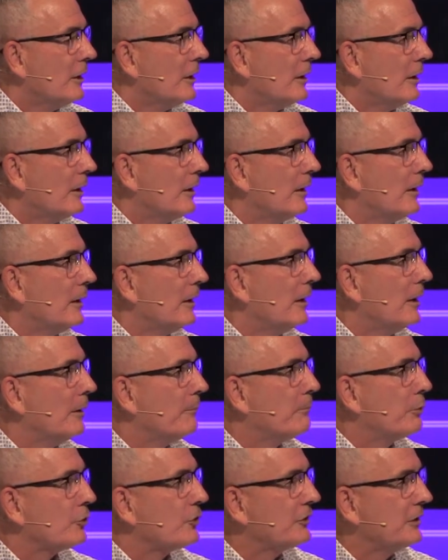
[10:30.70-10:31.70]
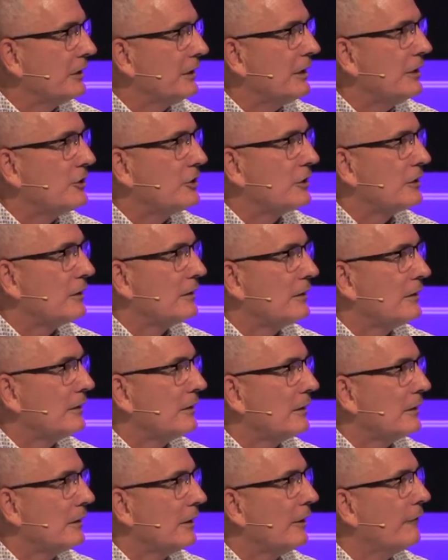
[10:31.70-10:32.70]
Uh, a percentage
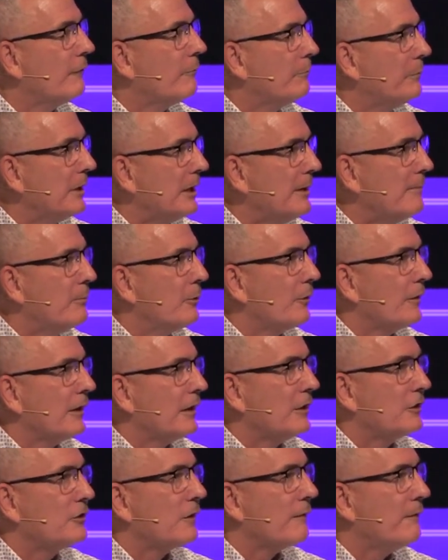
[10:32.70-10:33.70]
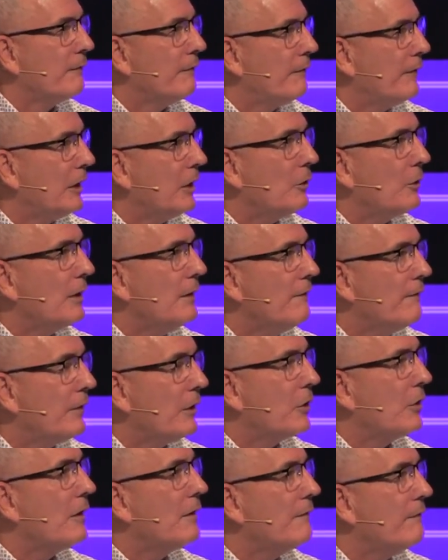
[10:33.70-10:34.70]
of people that is very,
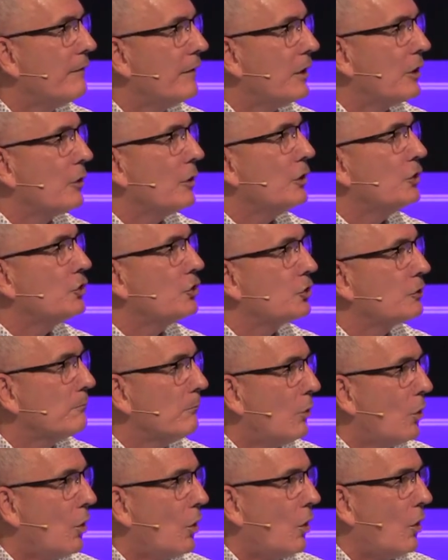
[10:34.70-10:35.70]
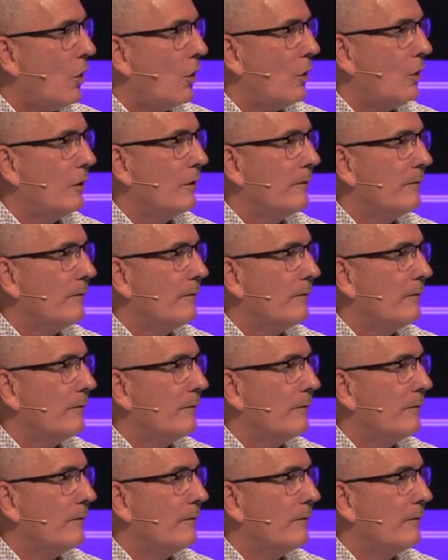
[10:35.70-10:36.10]
very, very small